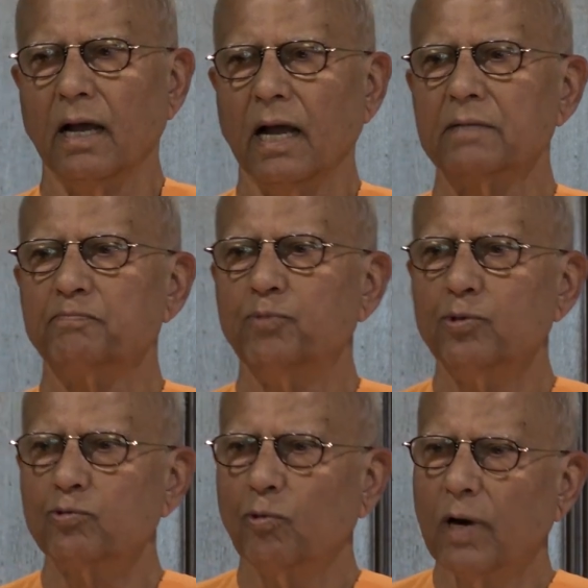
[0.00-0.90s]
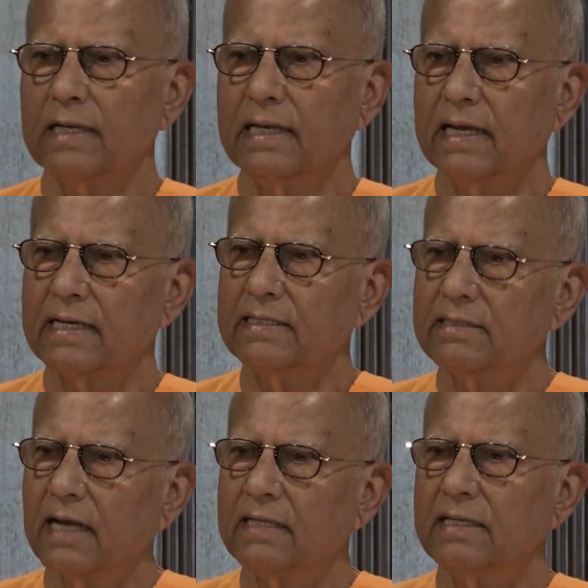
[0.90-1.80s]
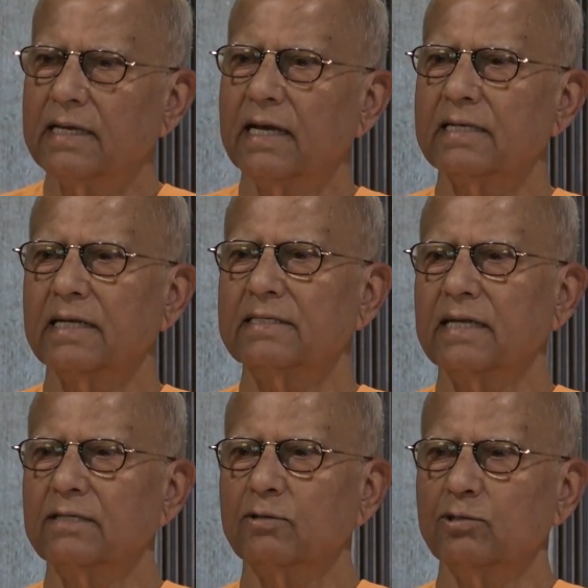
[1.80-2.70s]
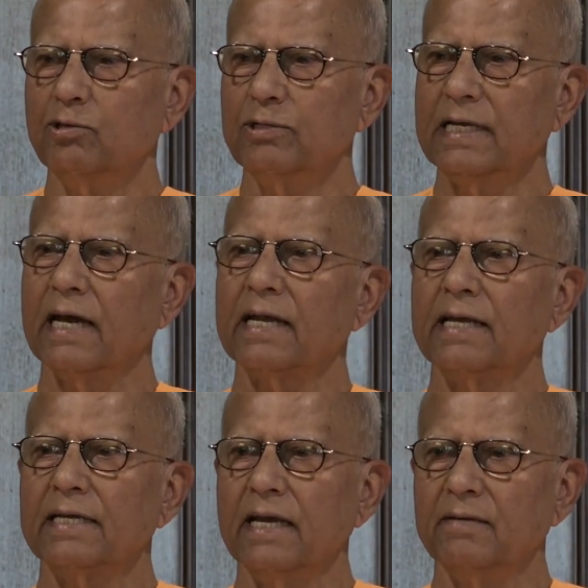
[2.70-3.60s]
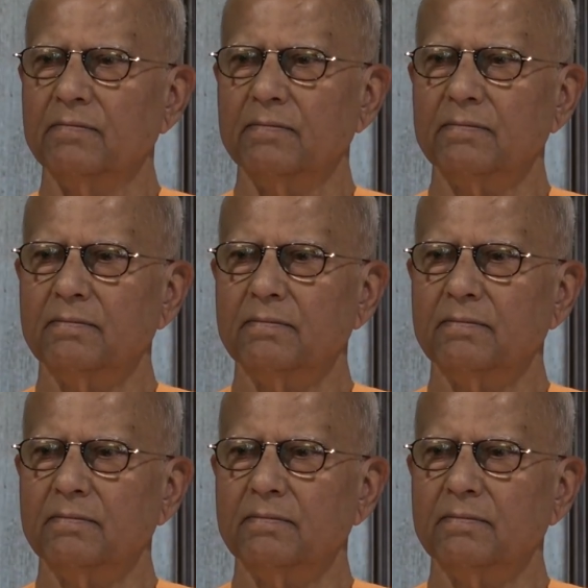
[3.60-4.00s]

and put one leg inside the gate and say, Jodu, here I came.